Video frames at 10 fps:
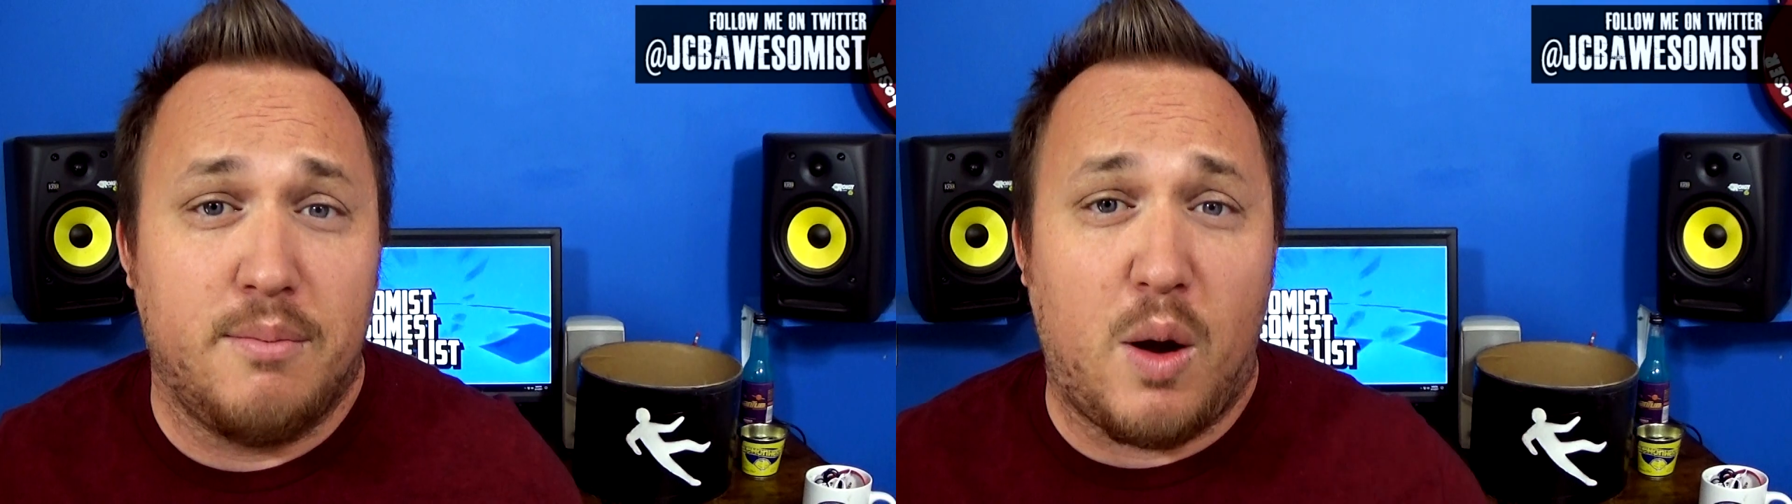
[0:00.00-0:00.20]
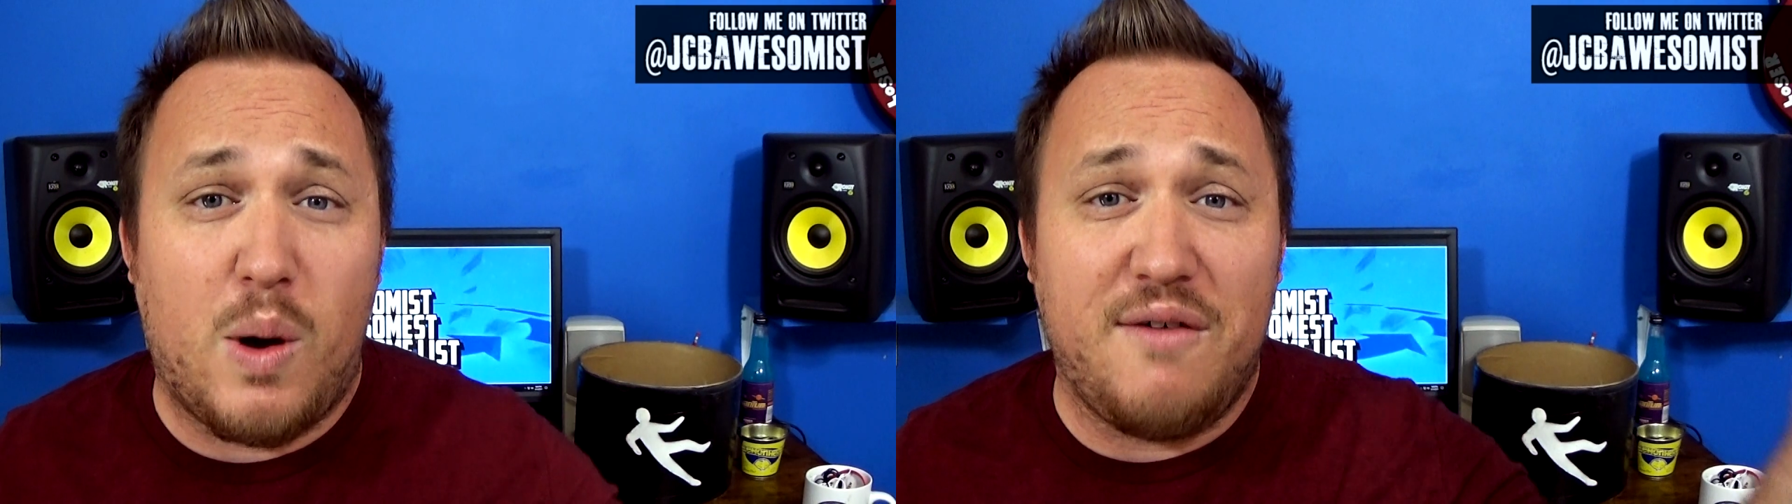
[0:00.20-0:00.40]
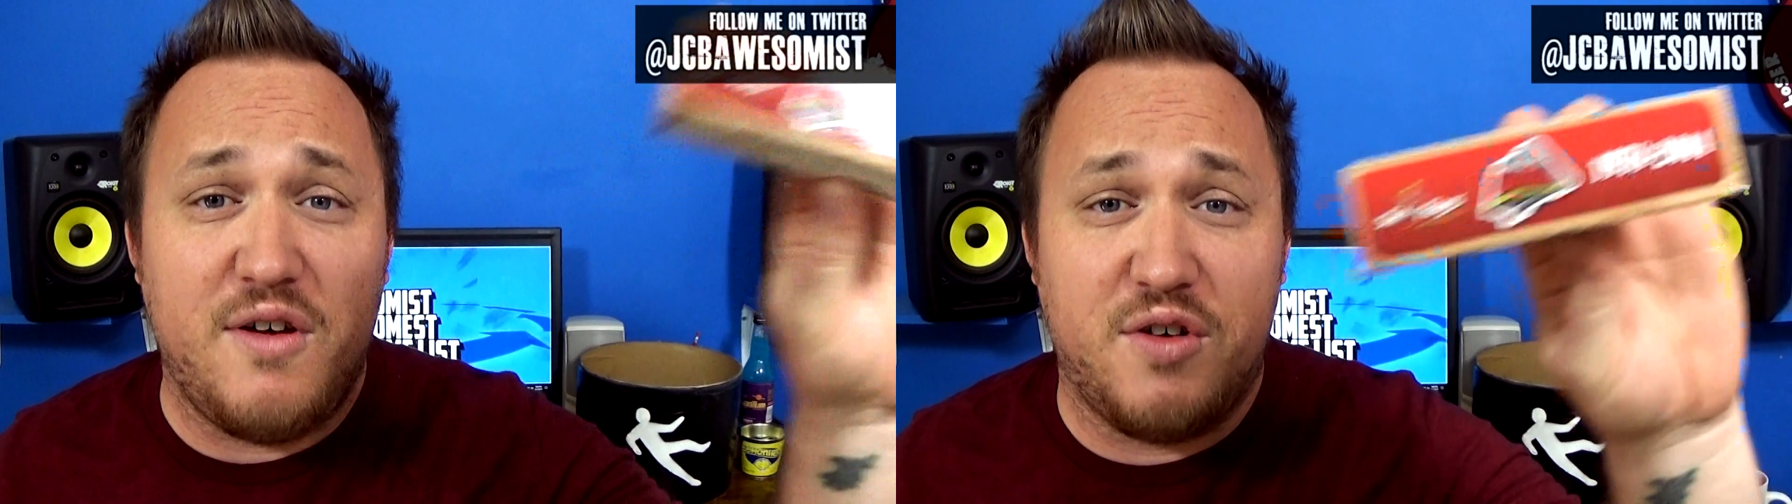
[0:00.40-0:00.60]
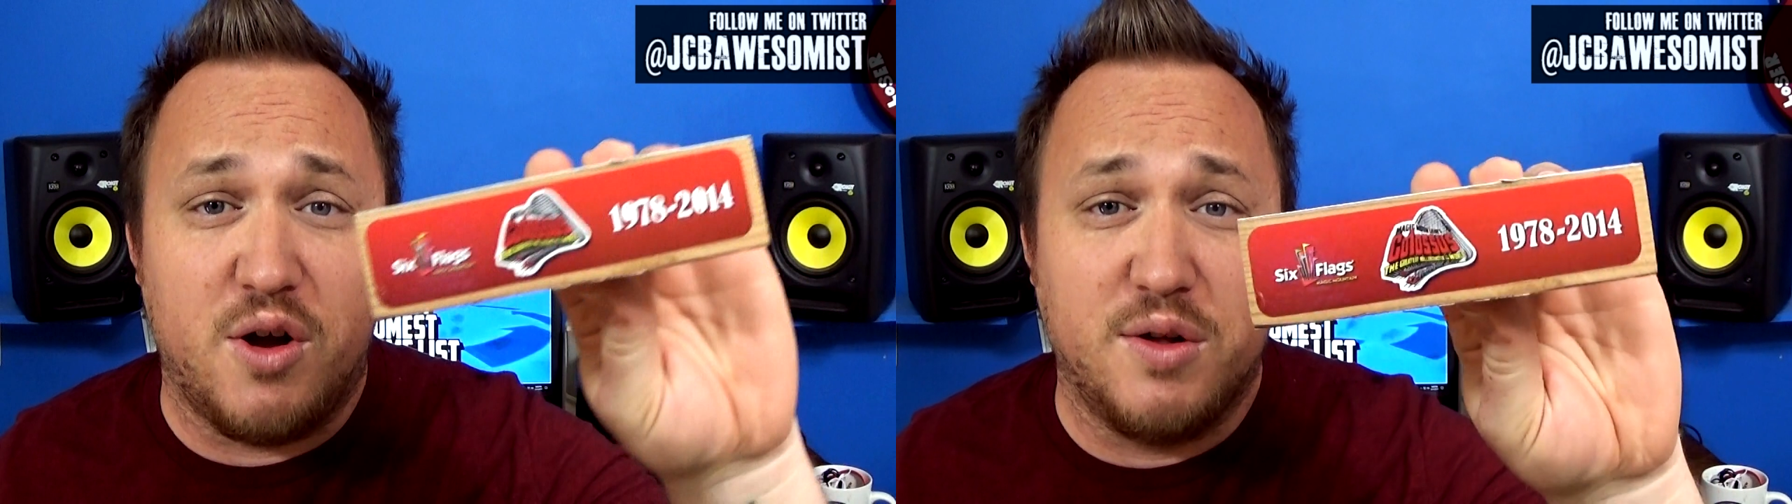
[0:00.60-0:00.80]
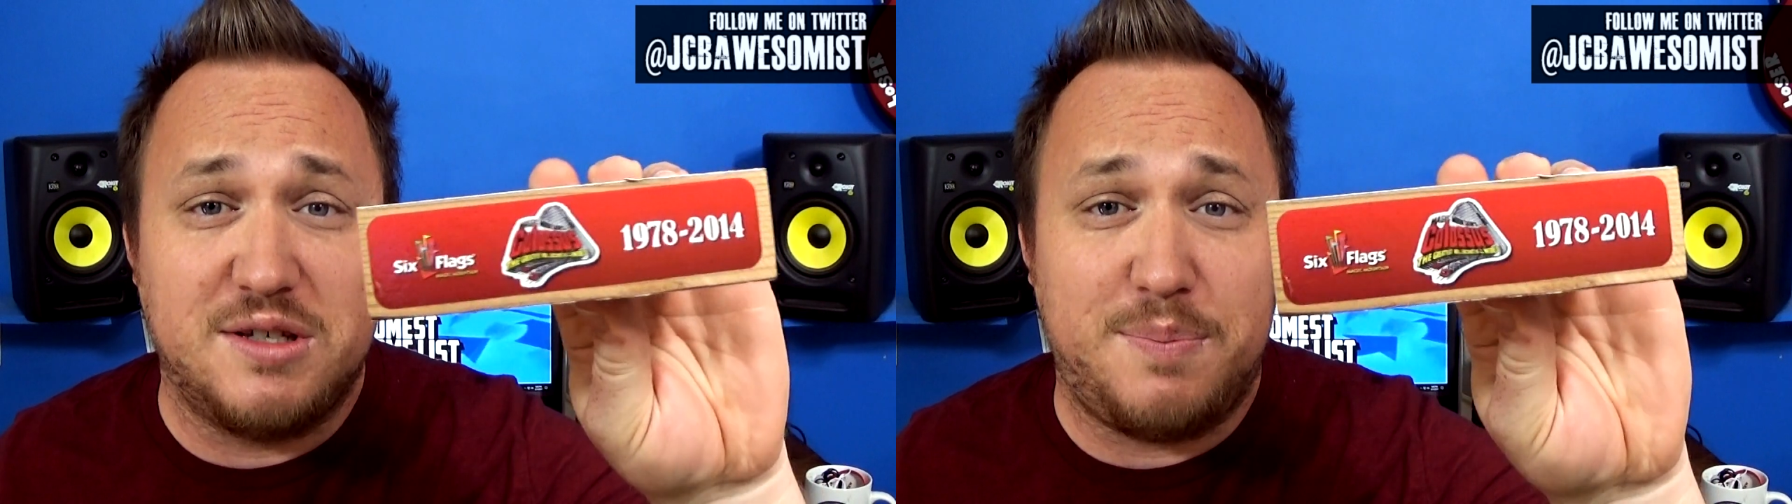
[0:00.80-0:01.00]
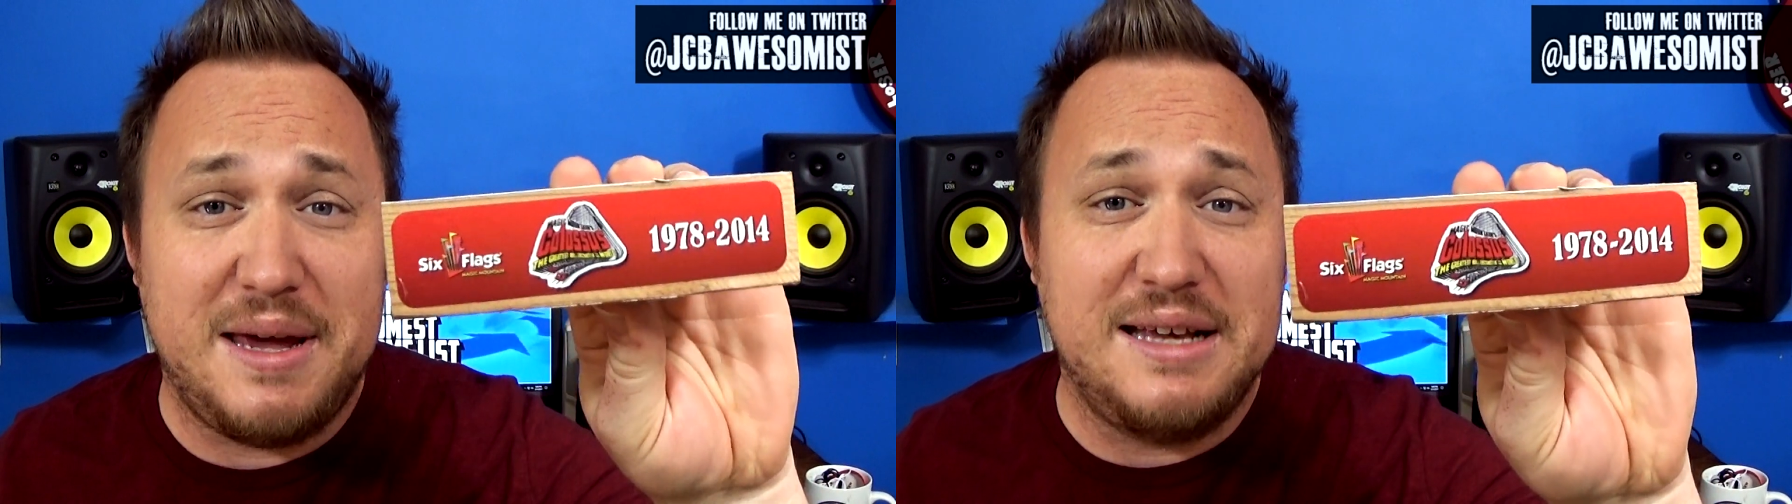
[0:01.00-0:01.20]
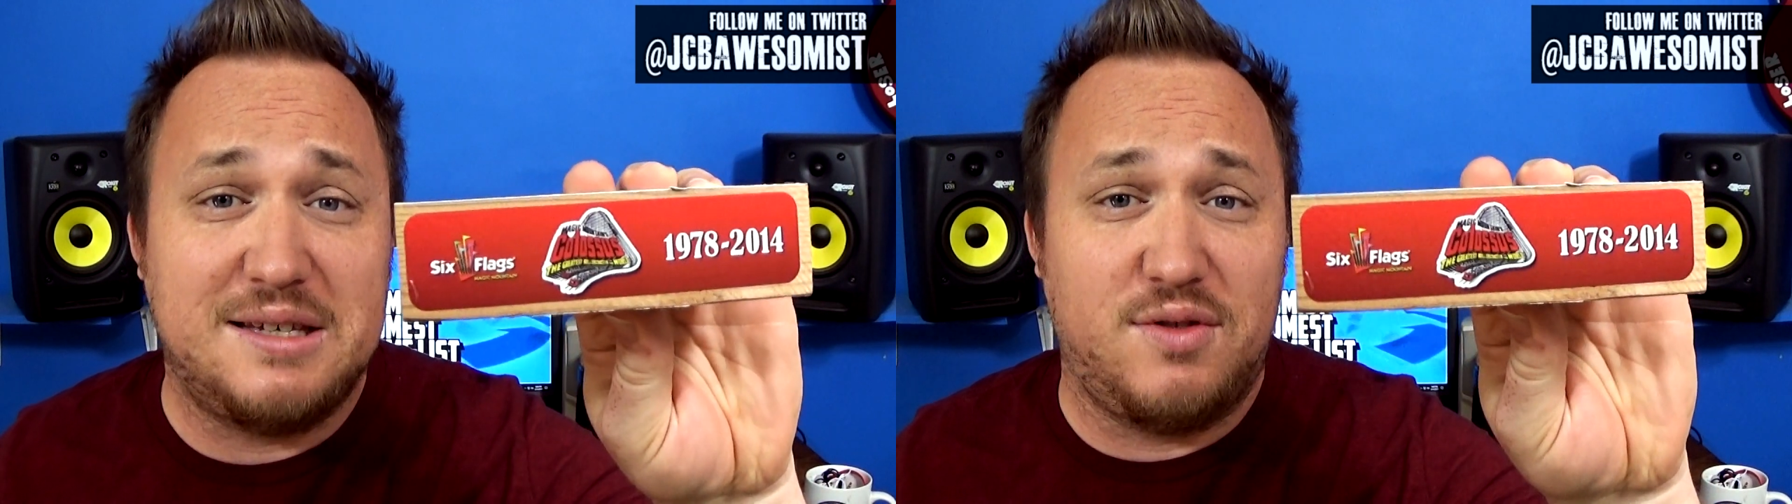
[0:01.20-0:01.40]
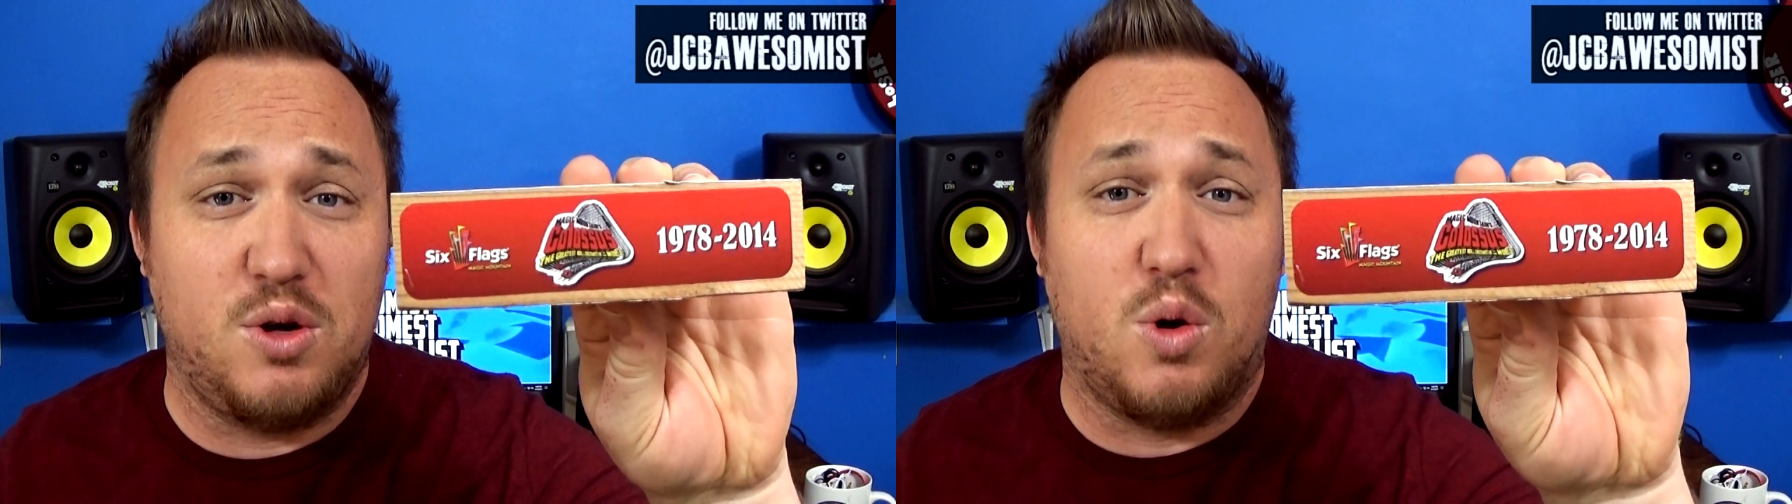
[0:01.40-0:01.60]
My wife even owns a piece
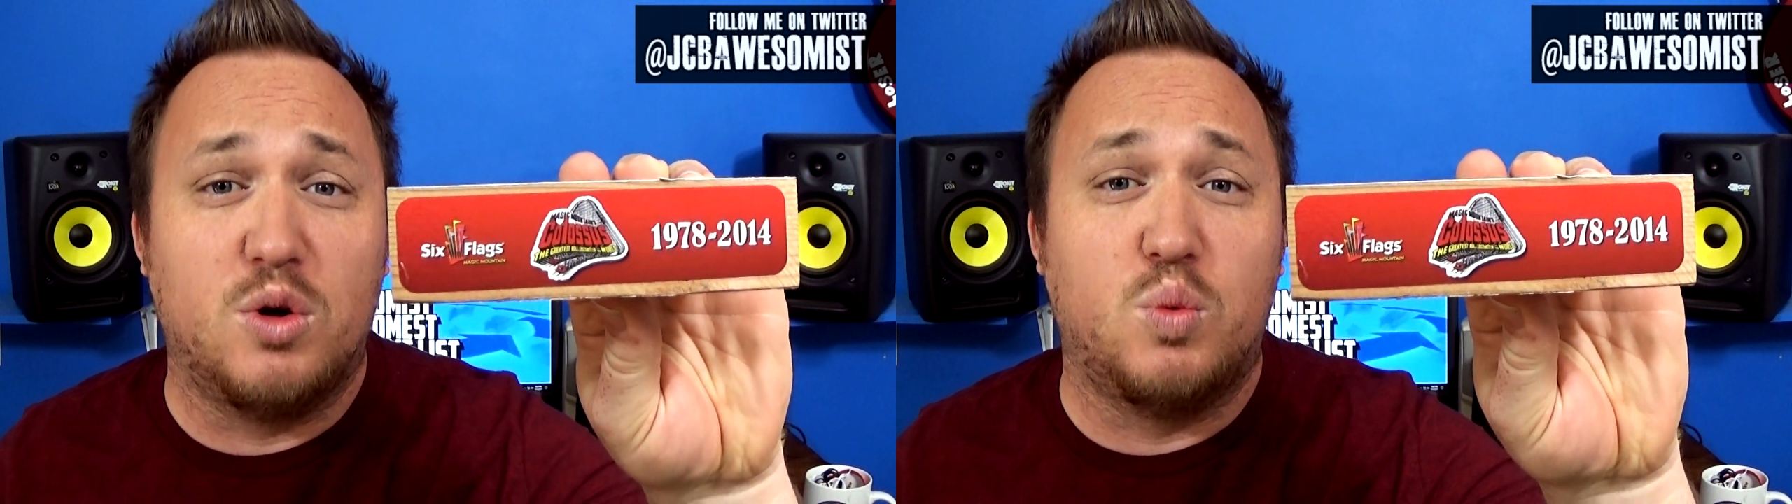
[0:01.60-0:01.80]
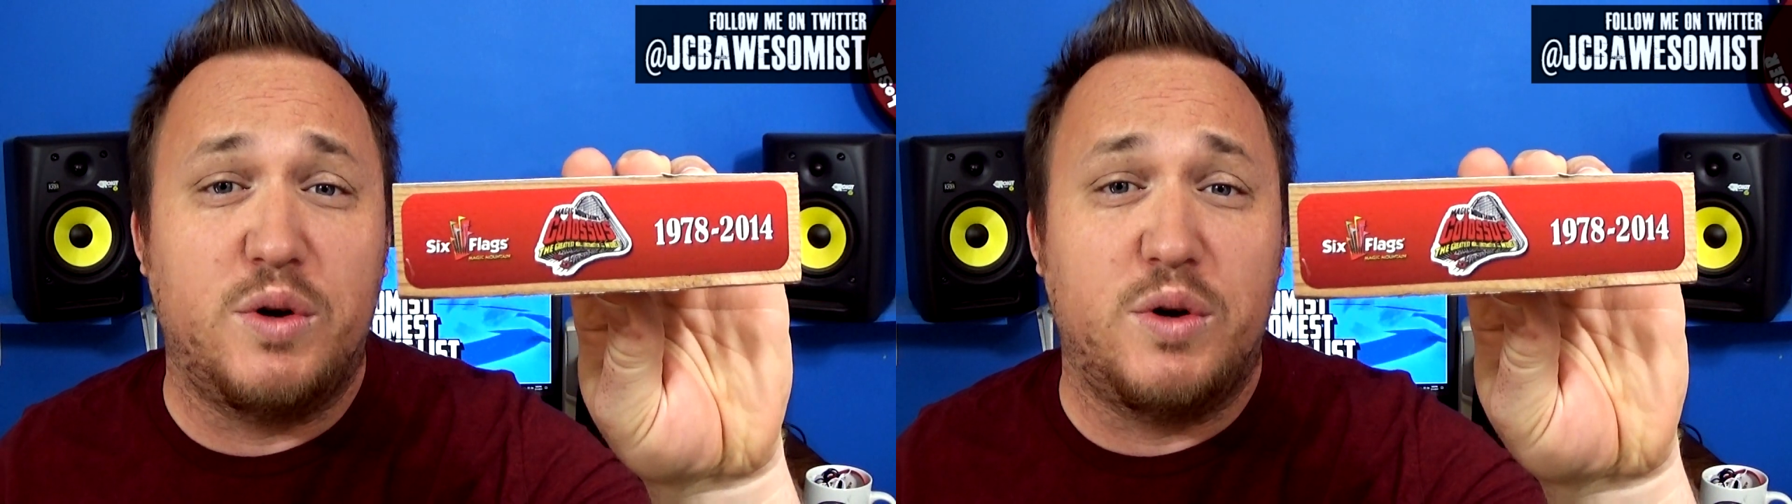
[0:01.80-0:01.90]
of the old